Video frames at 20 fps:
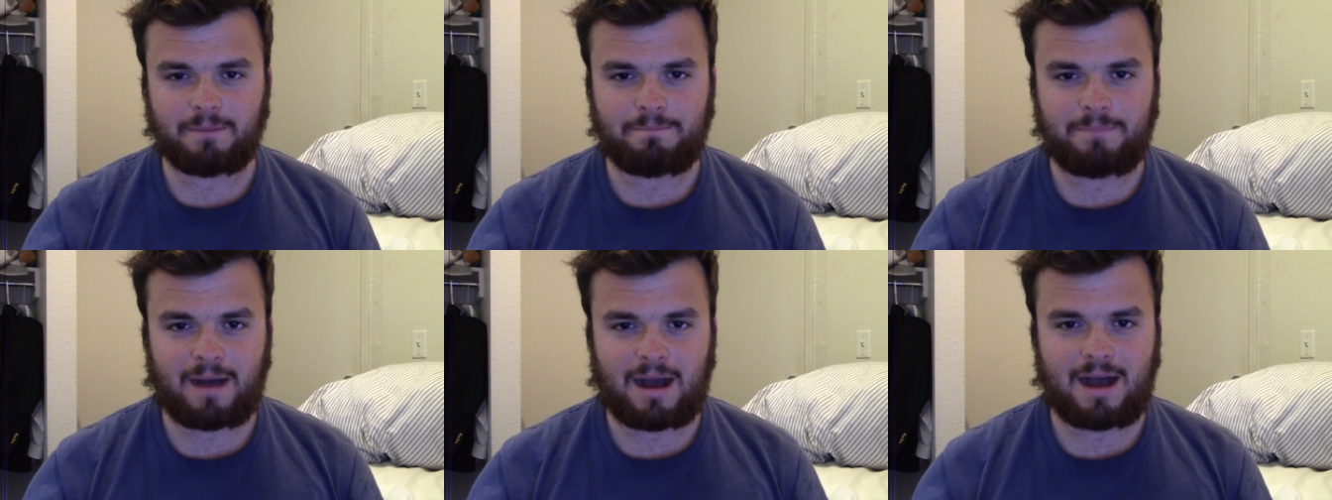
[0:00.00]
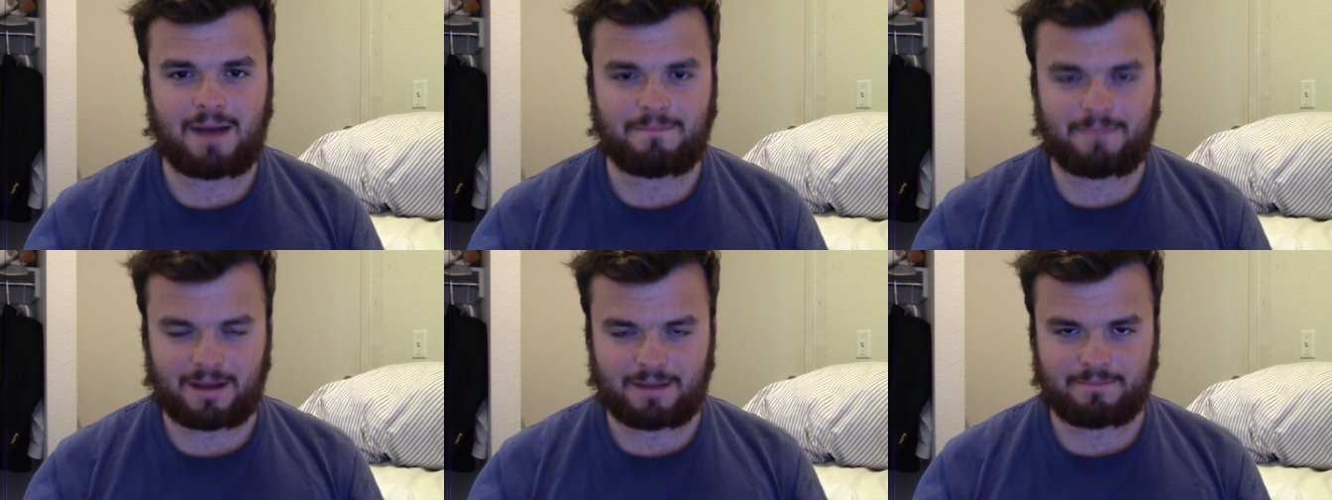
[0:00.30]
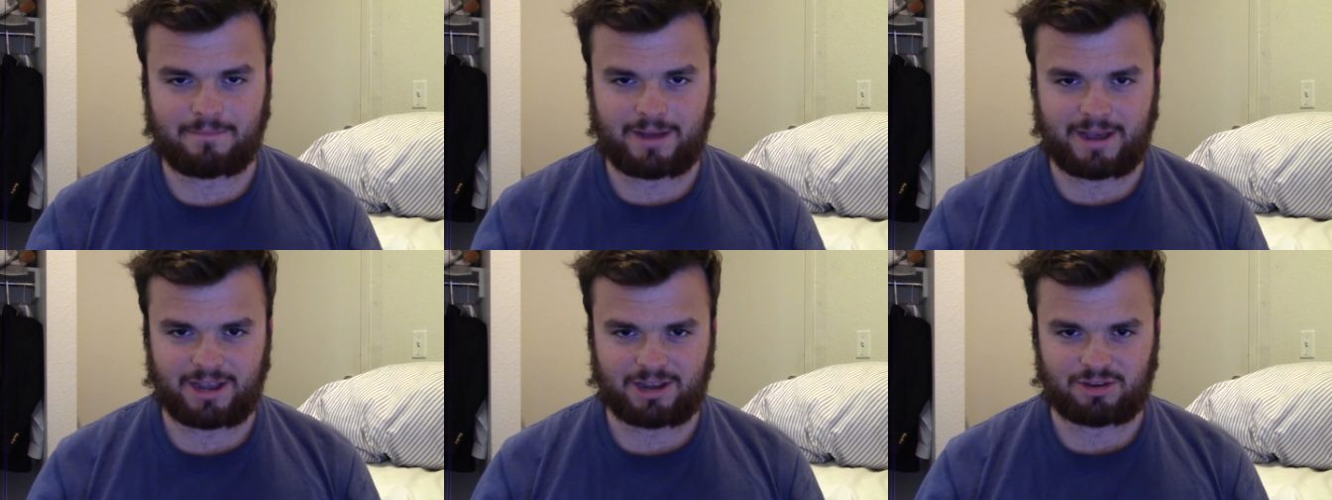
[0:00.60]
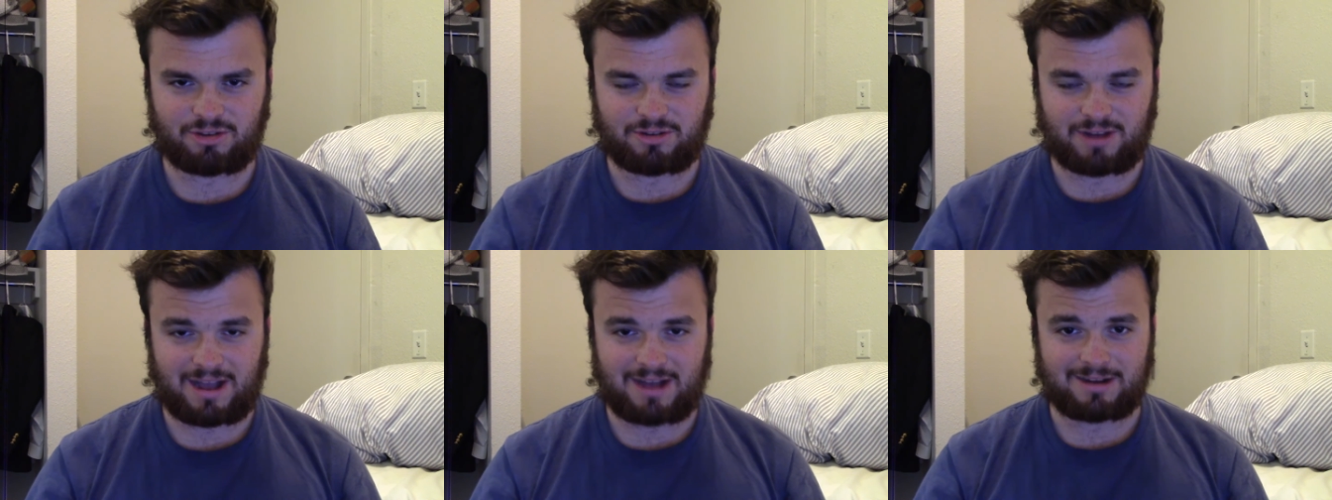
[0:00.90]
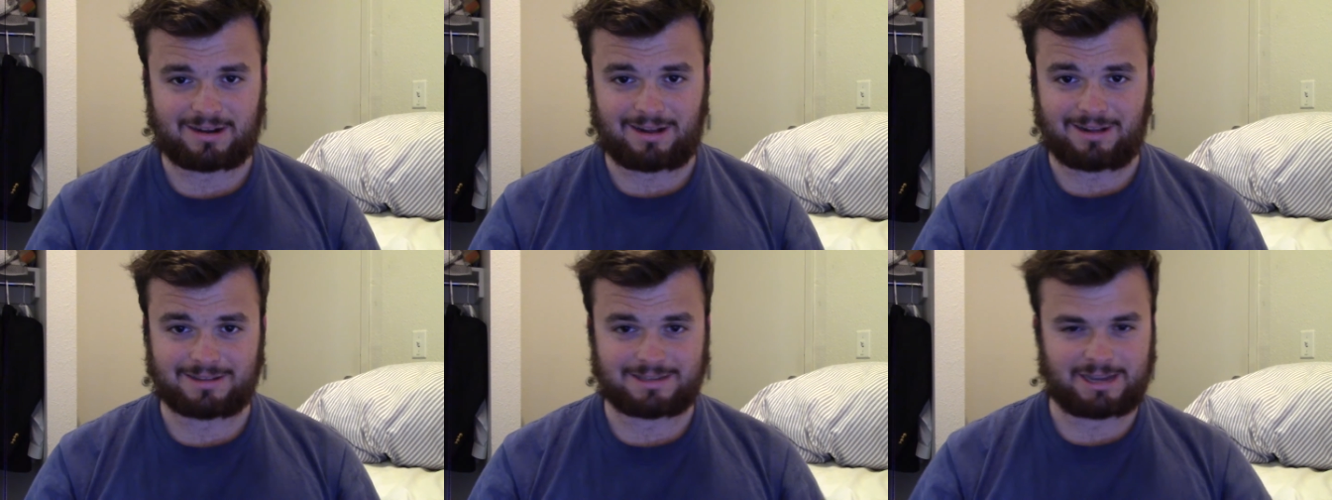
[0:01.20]
bomb by Mike
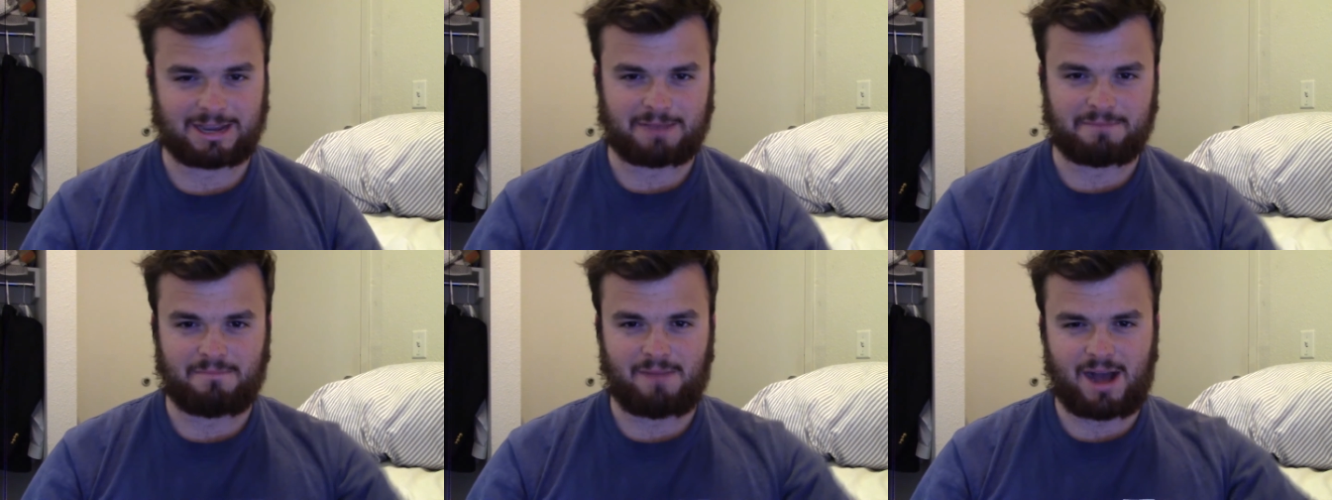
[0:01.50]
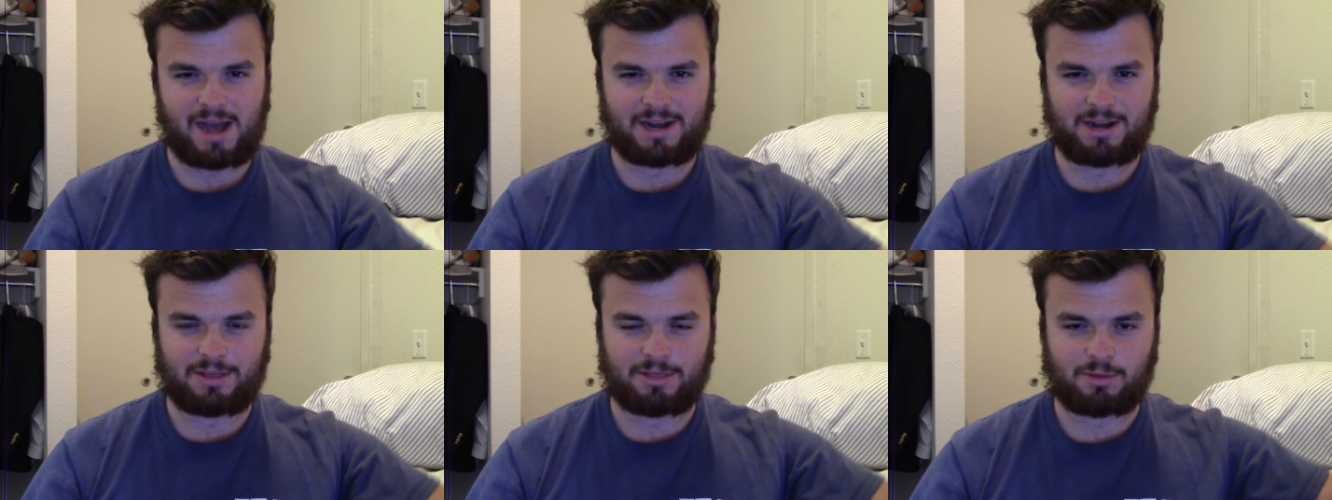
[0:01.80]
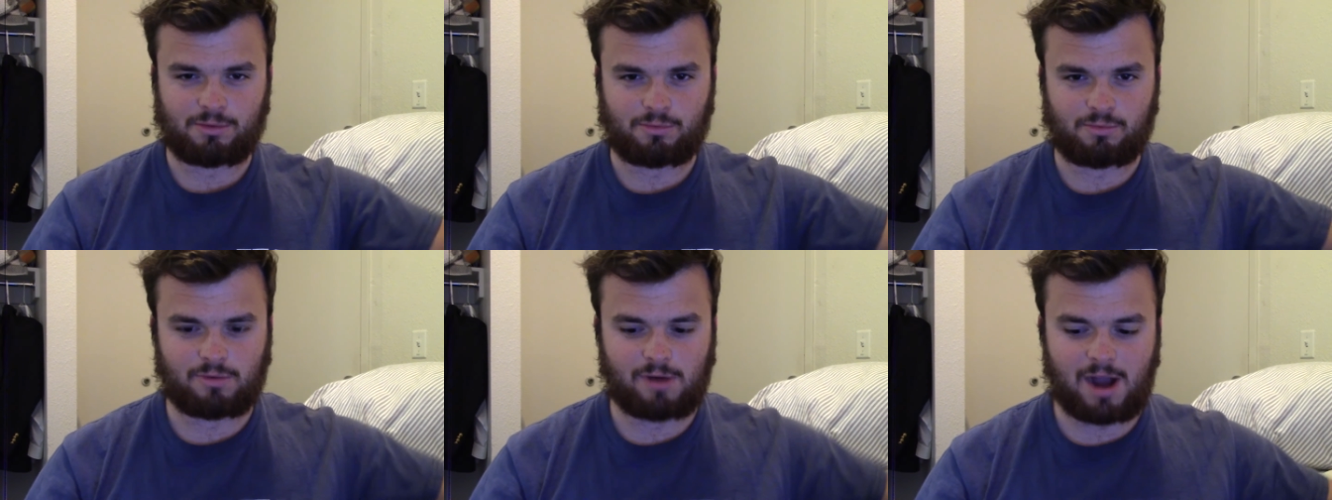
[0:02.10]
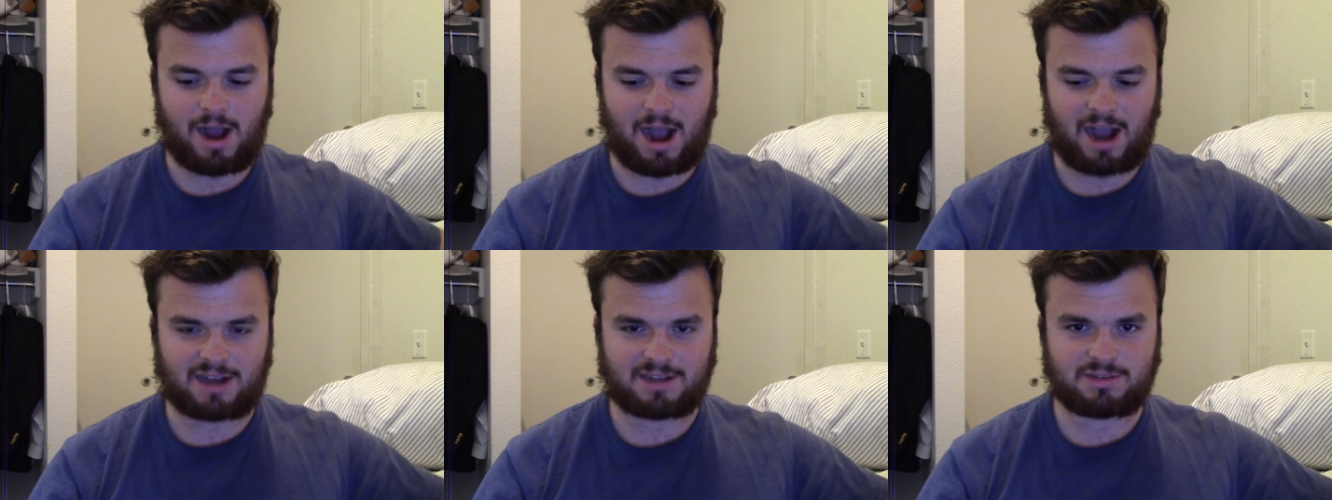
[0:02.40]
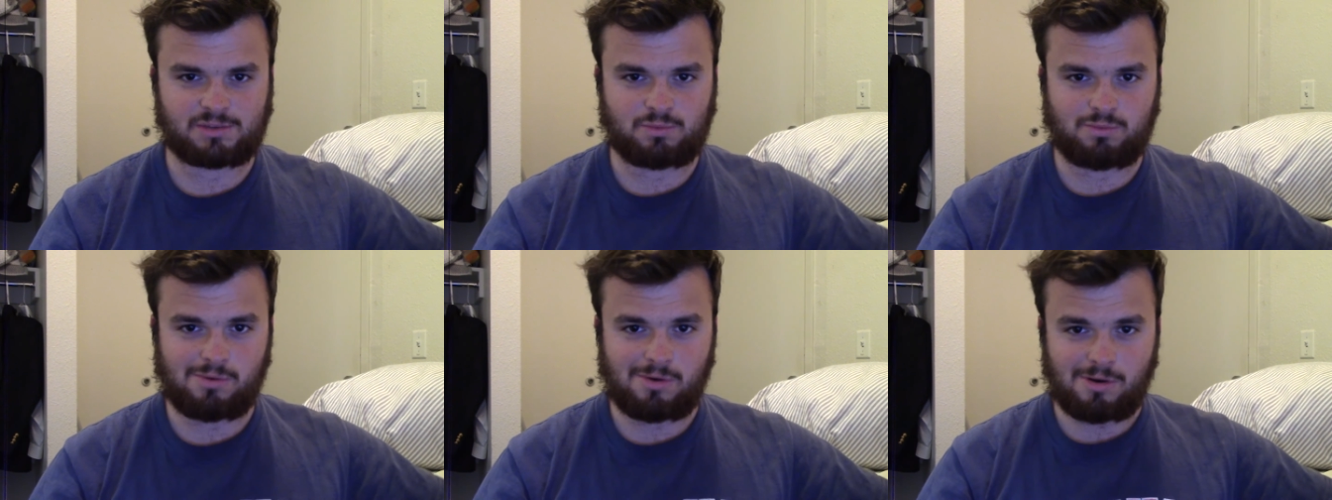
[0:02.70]
Trout. I'll take mine on the rocks.